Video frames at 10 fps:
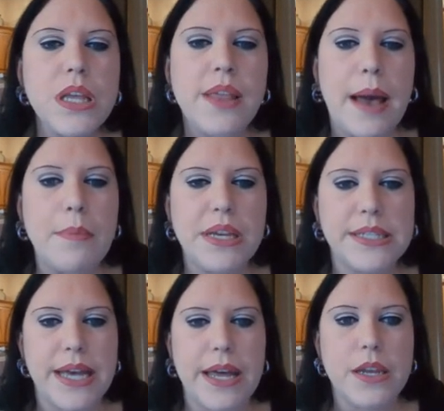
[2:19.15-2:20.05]
That being
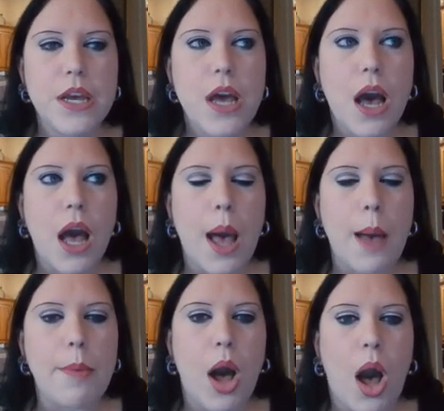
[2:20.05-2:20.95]
said,
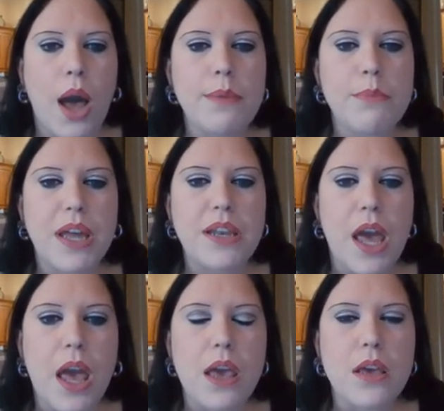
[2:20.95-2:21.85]
on
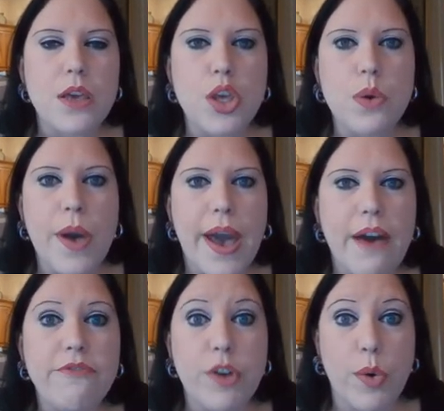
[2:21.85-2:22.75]
Monday, you
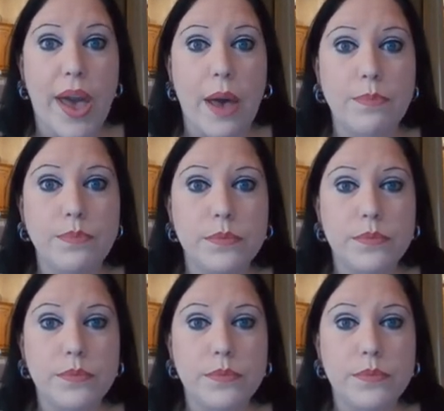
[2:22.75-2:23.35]
have vocab.